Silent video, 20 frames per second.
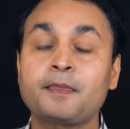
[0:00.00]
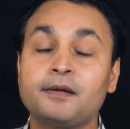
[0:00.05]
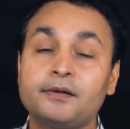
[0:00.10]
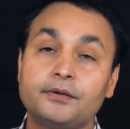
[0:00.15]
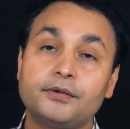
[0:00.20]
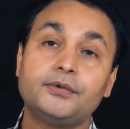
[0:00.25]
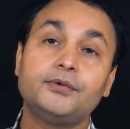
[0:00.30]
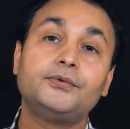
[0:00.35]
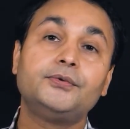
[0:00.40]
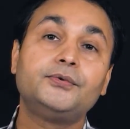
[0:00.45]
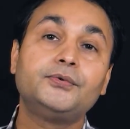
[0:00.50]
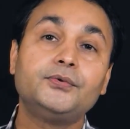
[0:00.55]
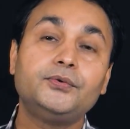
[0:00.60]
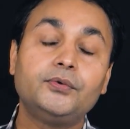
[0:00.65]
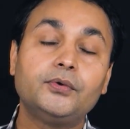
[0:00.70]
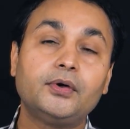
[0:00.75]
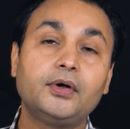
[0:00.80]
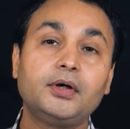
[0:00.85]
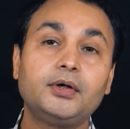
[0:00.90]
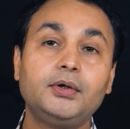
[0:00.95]
you do
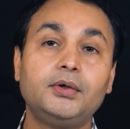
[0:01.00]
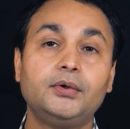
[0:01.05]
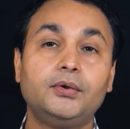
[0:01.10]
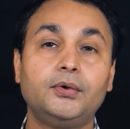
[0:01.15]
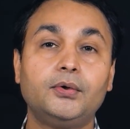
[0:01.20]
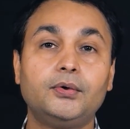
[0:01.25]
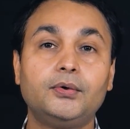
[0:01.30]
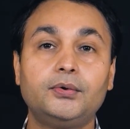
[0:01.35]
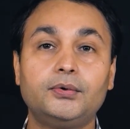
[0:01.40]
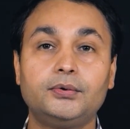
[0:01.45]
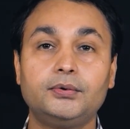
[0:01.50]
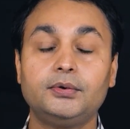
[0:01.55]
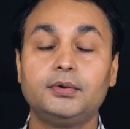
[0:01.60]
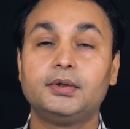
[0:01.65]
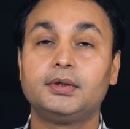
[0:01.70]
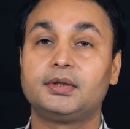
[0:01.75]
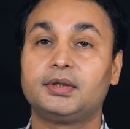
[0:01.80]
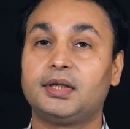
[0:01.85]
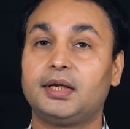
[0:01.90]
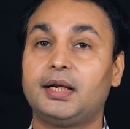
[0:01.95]
not know
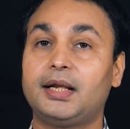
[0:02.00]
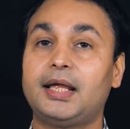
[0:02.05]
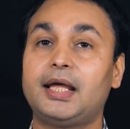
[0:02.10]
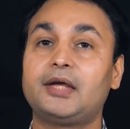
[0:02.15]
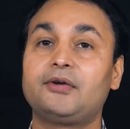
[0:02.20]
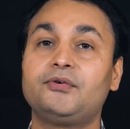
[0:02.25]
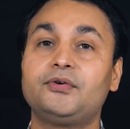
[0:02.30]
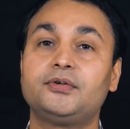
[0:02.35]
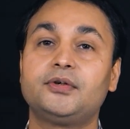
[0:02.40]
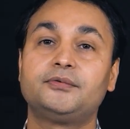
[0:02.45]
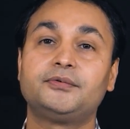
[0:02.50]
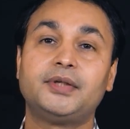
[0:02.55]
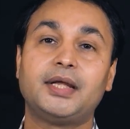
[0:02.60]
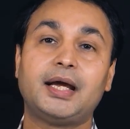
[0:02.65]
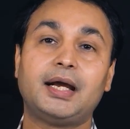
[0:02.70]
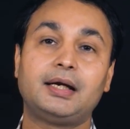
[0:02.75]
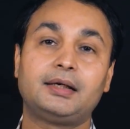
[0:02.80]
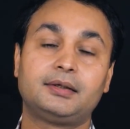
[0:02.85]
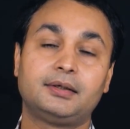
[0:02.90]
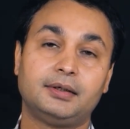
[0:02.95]
the language of
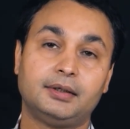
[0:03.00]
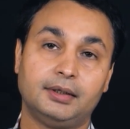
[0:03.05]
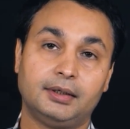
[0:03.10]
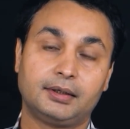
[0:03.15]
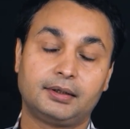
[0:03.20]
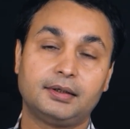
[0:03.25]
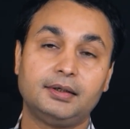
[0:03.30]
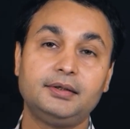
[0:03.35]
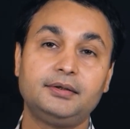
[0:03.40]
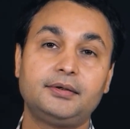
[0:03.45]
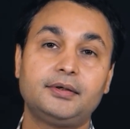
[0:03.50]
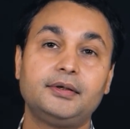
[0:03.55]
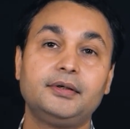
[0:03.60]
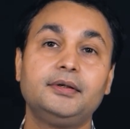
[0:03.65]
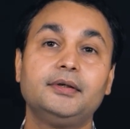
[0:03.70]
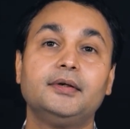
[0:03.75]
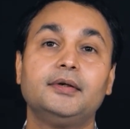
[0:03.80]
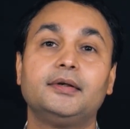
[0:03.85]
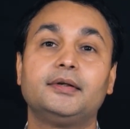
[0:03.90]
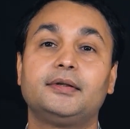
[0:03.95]
that
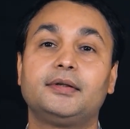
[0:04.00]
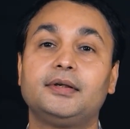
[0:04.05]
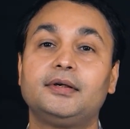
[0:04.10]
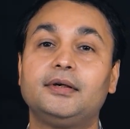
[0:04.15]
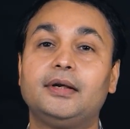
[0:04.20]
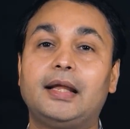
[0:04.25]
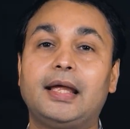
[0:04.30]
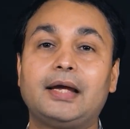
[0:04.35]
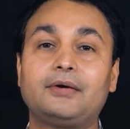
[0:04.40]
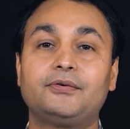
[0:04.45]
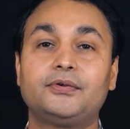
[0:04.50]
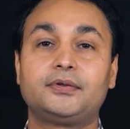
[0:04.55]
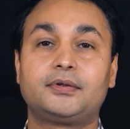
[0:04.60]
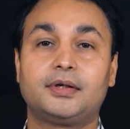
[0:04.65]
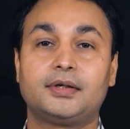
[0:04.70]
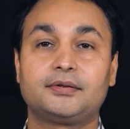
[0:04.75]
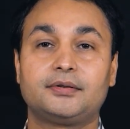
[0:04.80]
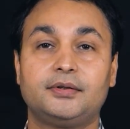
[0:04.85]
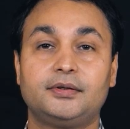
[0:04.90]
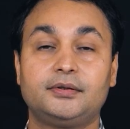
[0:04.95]
country, then language
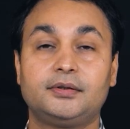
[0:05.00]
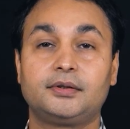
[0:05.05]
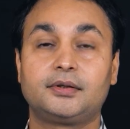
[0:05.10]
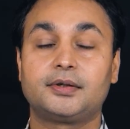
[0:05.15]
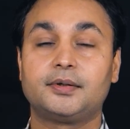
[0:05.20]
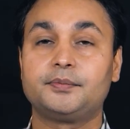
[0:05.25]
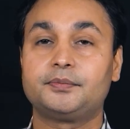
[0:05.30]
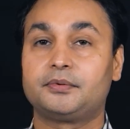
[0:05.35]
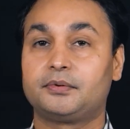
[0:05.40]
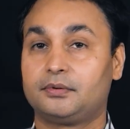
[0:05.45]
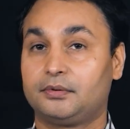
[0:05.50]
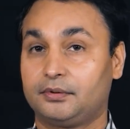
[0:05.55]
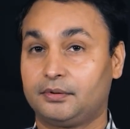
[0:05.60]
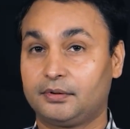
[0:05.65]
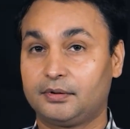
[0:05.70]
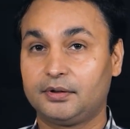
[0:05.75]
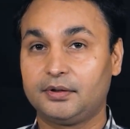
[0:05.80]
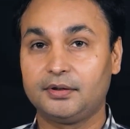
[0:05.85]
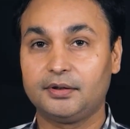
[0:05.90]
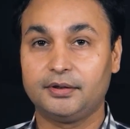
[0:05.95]
translation comes
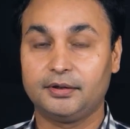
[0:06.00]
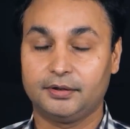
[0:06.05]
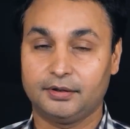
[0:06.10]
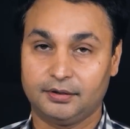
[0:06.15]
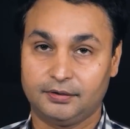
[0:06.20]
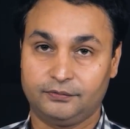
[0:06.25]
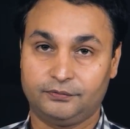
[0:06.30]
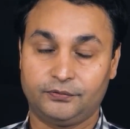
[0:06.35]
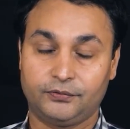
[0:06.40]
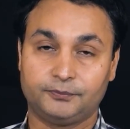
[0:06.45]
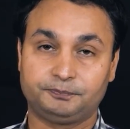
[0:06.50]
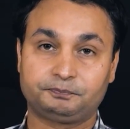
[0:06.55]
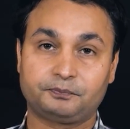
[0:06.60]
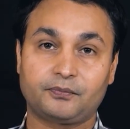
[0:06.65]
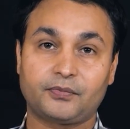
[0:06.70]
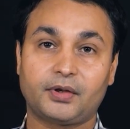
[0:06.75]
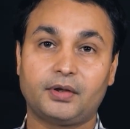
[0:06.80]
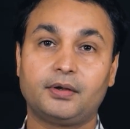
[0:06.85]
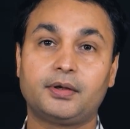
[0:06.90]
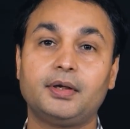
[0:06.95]
really helpful.
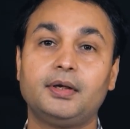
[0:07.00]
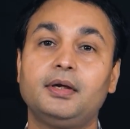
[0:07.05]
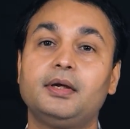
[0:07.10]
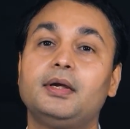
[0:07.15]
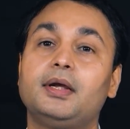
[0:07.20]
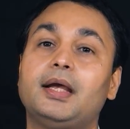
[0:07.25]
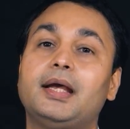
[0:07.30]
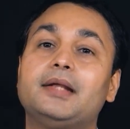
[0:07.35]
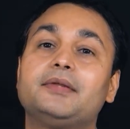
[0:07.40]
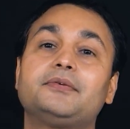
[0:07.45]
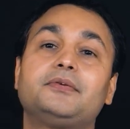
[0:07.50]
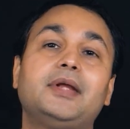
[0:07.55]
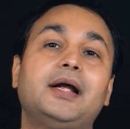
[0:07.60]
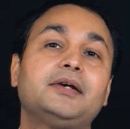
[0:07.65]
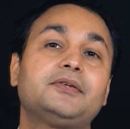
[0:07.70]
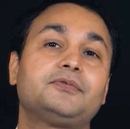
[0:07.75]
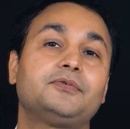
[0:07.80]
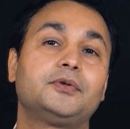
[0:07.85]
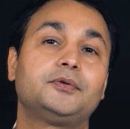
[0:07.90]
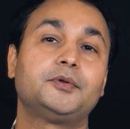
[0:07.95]
Okay, and so
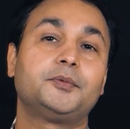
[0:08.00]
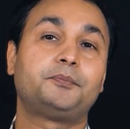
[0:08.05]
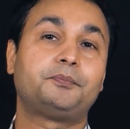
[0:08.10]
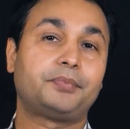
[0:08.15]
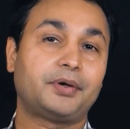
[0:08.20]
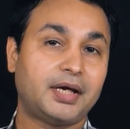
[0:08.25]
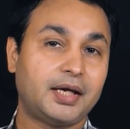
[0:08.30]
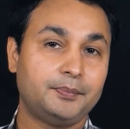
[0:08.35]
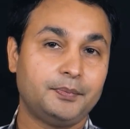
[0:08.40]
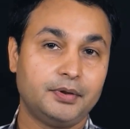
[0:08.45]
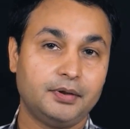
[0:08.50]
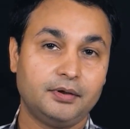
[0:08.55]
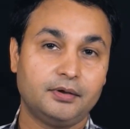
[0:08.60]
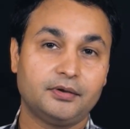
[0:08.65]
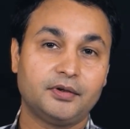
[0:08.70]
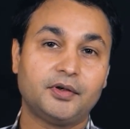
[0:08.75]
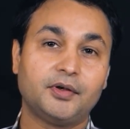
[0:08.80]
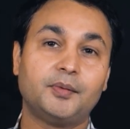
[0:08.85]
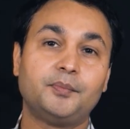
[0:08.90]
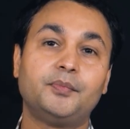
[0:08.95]
that's one of the primary or
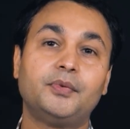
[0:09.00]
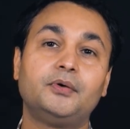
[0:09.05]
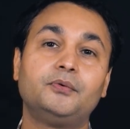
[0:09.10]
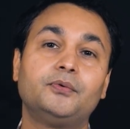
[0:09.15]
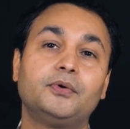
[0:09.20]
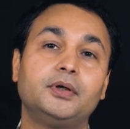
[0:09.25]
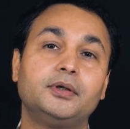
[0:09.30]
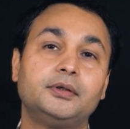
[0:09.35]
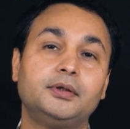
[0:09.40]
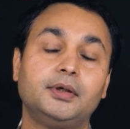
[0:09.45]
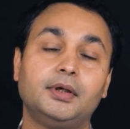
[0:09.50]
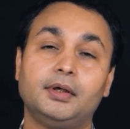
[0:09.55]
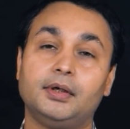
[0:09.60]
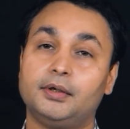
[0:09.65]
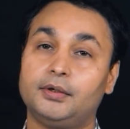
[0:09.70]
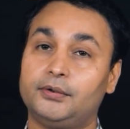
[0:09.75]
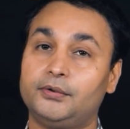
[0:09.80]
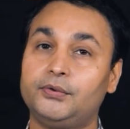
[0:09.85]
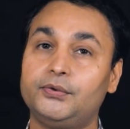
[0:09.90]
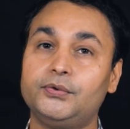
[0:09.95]
the number one
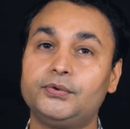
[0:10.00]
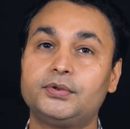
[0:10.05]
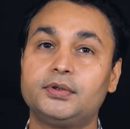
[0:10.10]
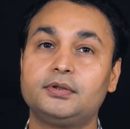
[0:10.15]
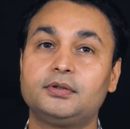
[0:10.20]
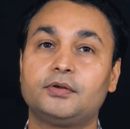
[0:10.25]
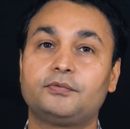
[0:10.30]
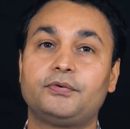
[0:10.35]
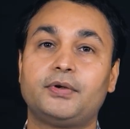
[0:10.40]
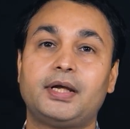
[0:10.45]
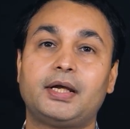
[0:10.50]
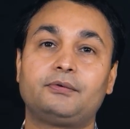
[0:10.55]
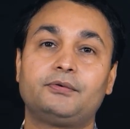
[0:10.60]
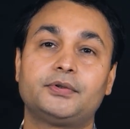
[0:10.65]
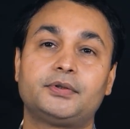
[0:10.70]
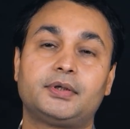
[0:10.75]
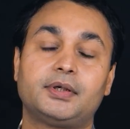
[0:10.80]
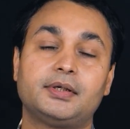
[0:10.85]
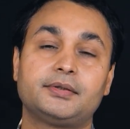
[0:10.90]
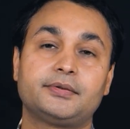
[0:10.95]
users of
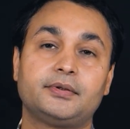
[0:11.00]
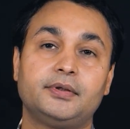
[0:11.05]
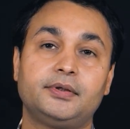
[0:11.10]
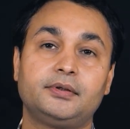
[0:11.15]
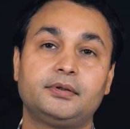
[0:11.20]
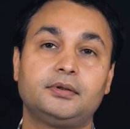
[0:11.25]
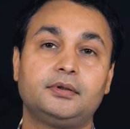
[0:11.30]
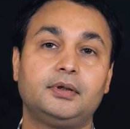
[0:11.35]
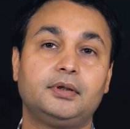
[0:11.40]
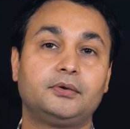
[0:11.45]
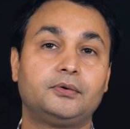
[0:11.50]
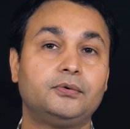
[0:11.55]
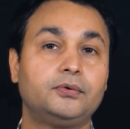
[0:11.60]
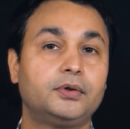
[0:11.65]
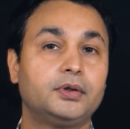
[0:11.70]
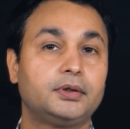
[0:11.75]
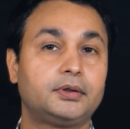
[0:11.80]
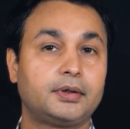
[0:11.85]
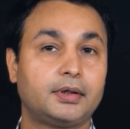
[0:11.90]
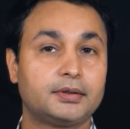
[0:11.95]
language translation and
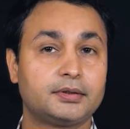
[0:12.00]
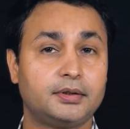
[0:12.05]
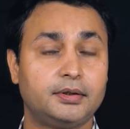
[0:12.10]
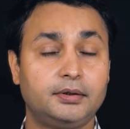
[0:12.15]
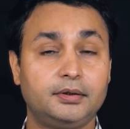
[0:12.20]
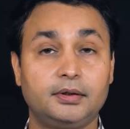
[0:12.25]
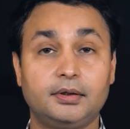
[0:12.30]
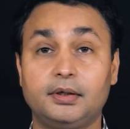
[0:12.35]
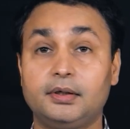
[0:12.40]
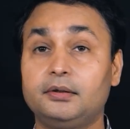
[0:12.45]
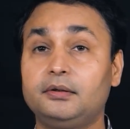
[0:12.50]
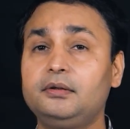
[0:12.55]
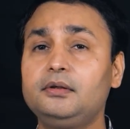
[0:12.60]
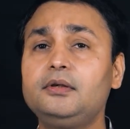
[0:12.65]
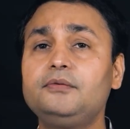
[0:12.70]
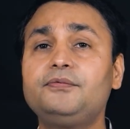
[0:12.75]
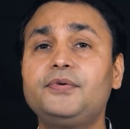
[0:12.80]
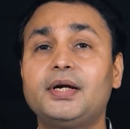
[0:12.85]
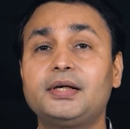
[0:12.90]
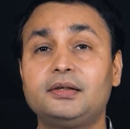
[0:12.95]
Google Translator, and
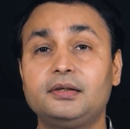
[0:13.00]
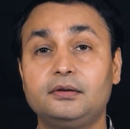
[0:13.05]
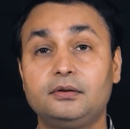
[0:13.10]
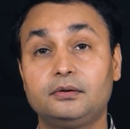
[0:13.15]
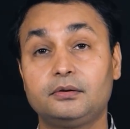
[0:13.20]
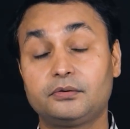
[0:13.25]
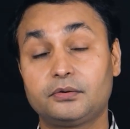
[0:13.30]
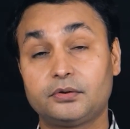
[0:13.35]
in fact in